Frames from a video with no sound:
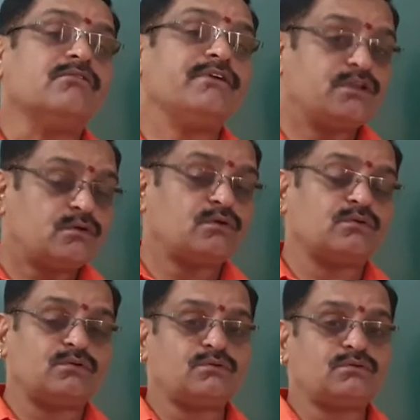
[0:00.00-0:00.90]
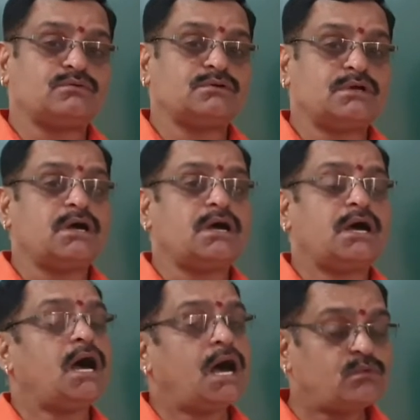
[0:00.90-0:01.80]
We know
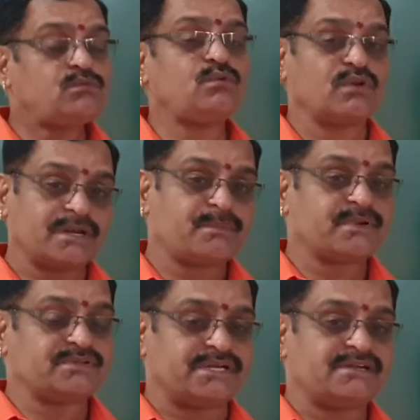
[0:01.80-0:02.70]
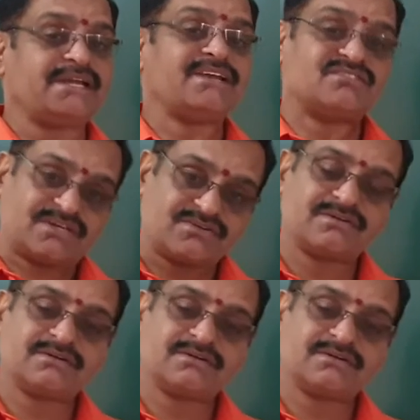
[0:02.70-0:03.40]
how to represent a set.